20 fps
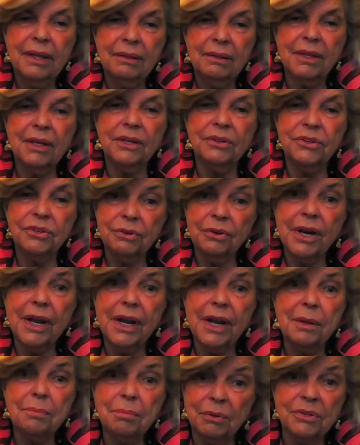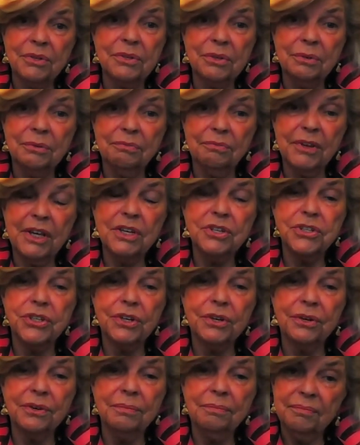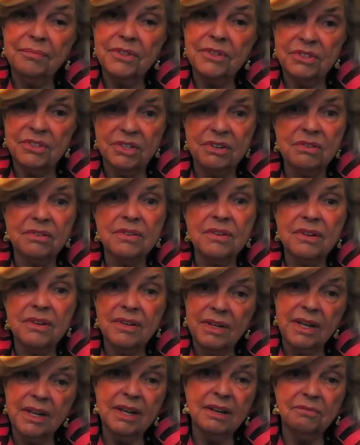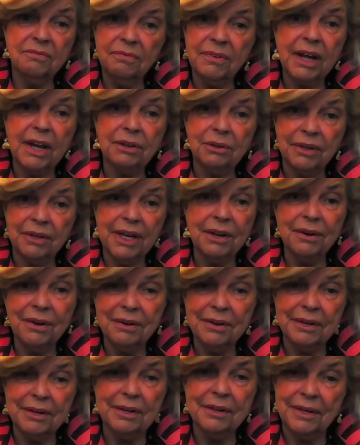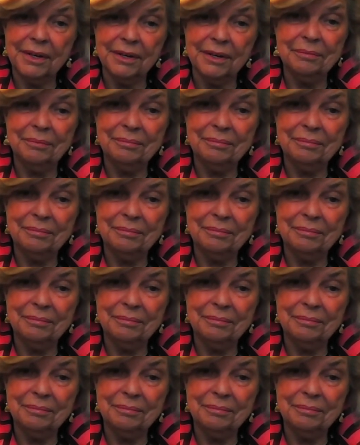that you're able to feature students and faculty art in it.